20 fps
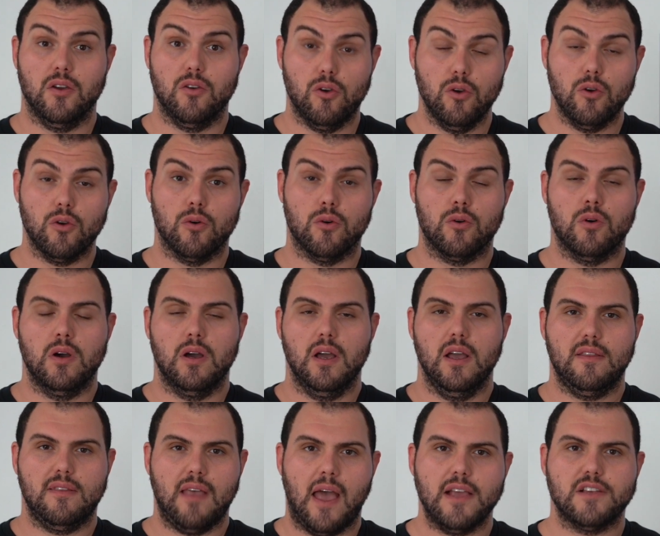Google,
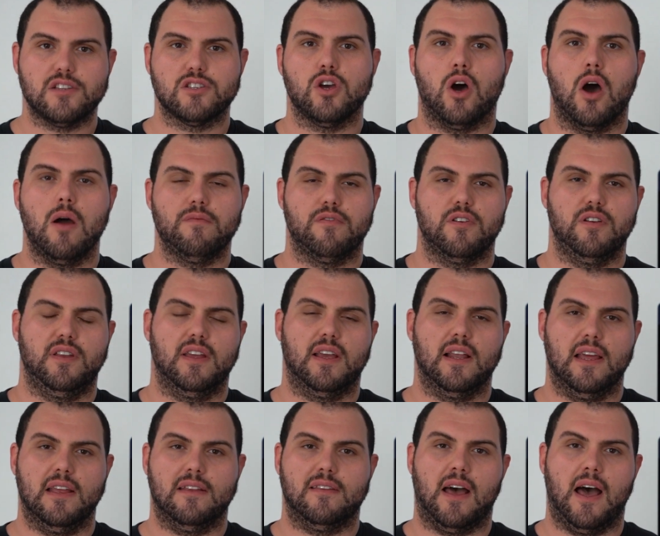it takes time for it to
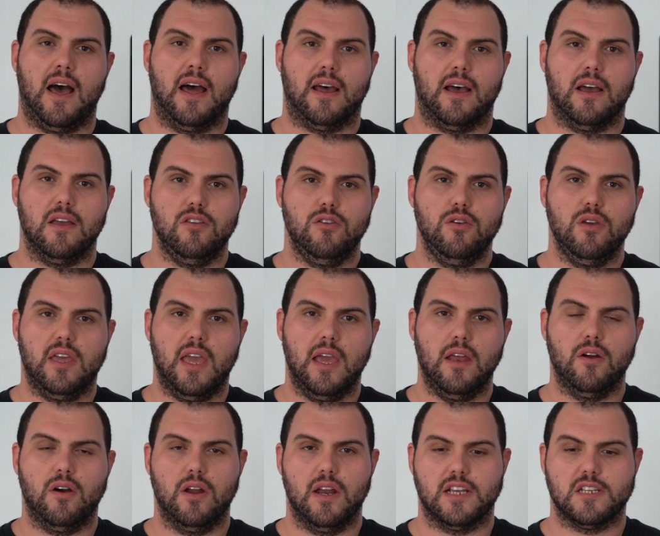collect data. You
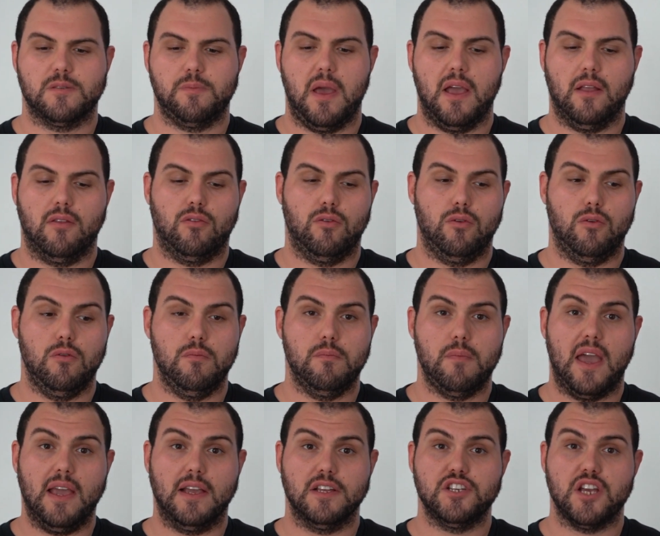cannot expect to
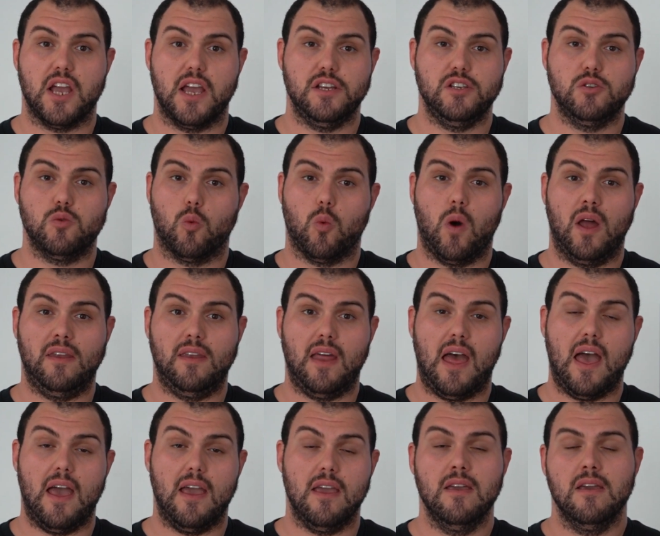make a change one
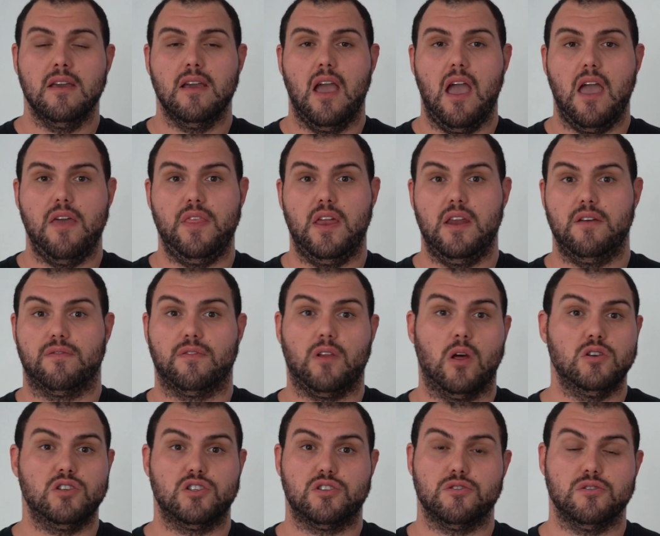day and then it
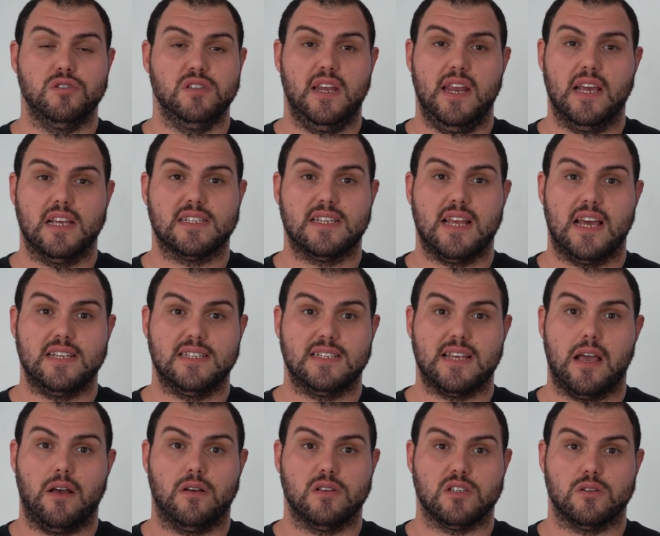flows through and the next day's
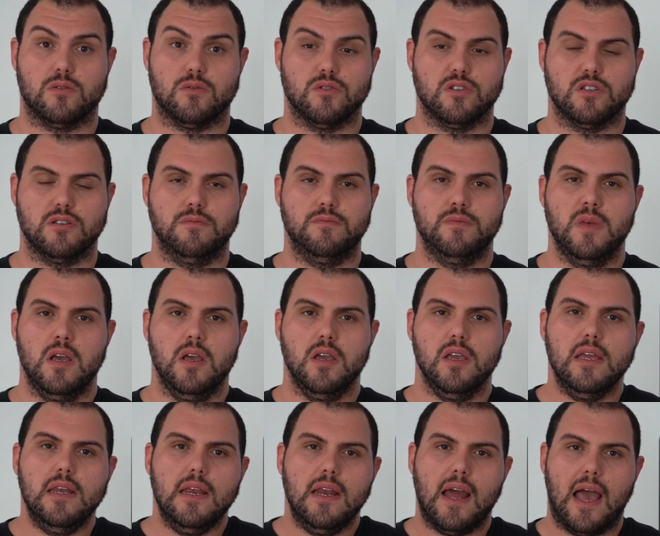sales are awesome.
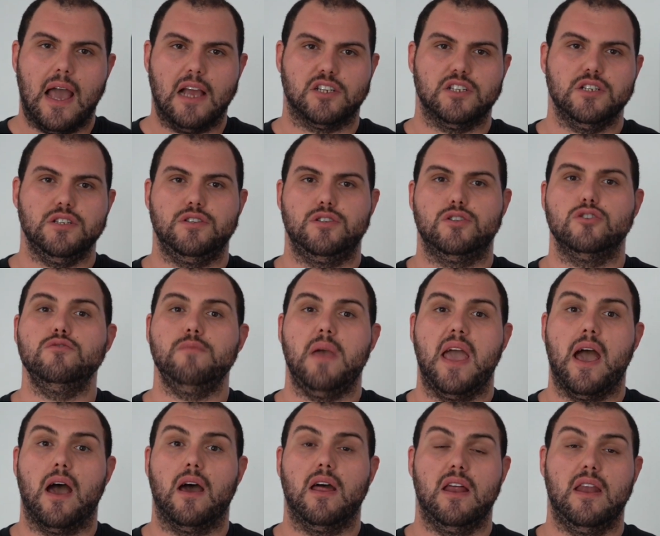You need to actually zoom
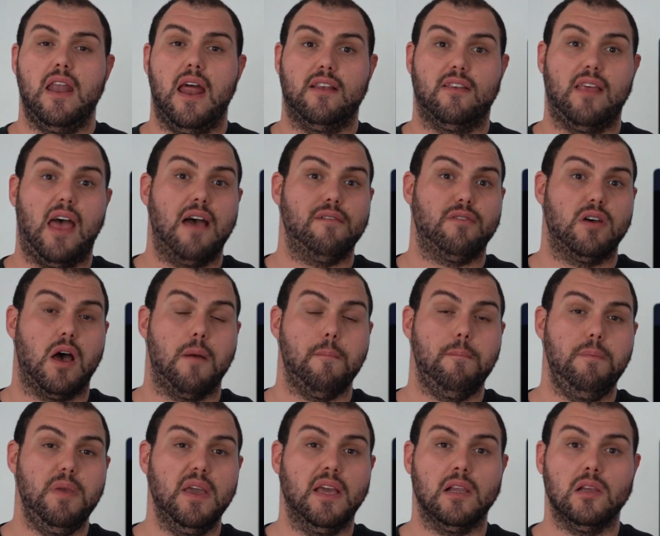out and have a
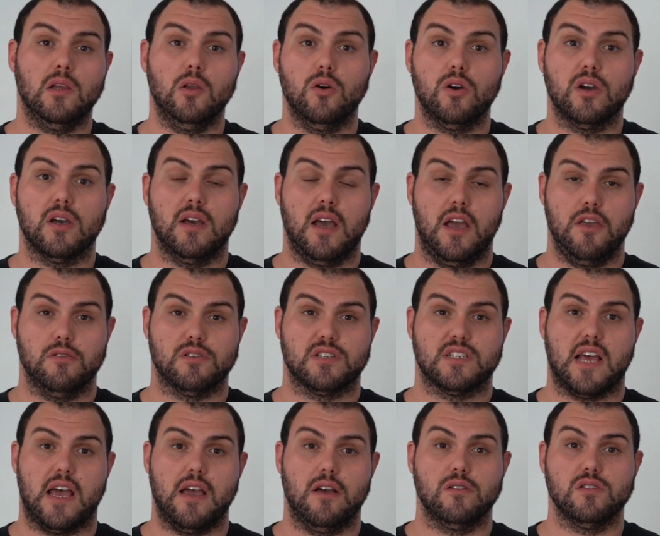bigger look at your
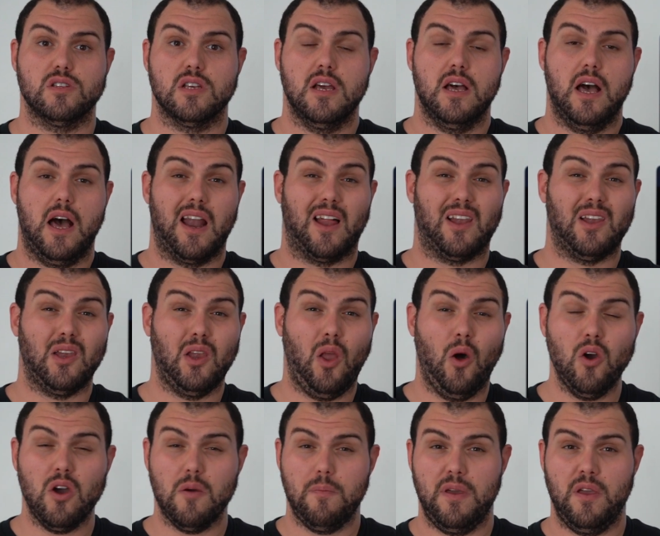sales at a
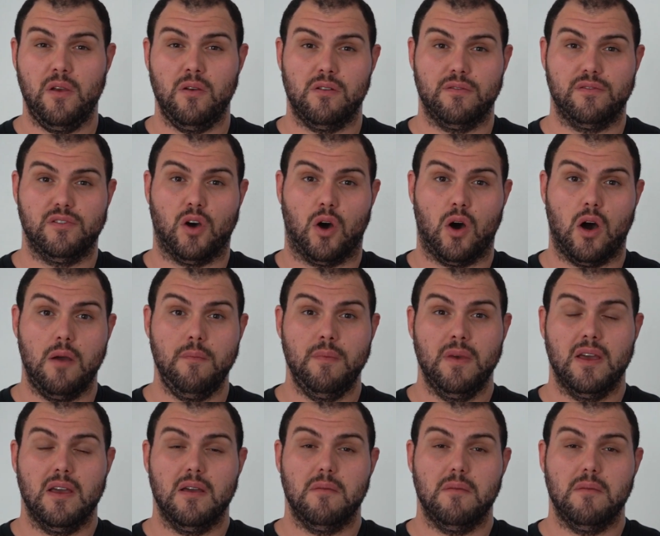longer period of time.